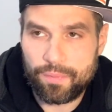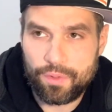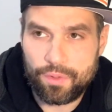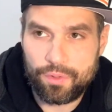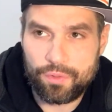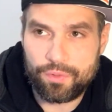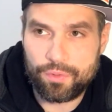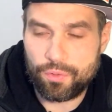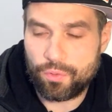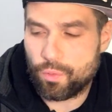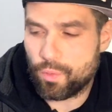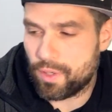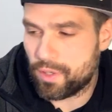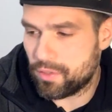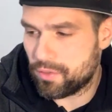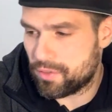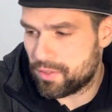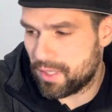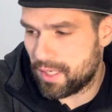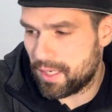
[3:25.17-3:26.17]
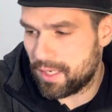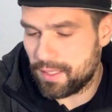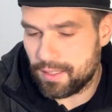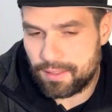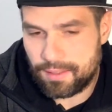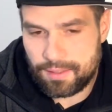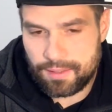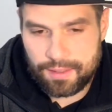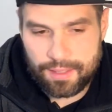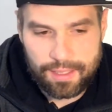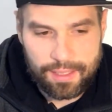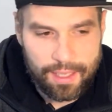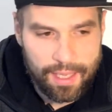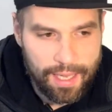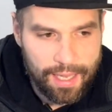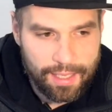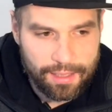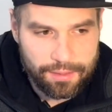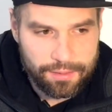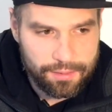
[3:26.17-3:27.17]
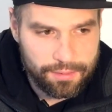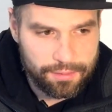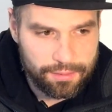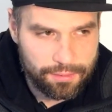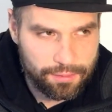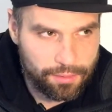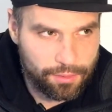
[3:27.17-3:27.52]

do when you say TS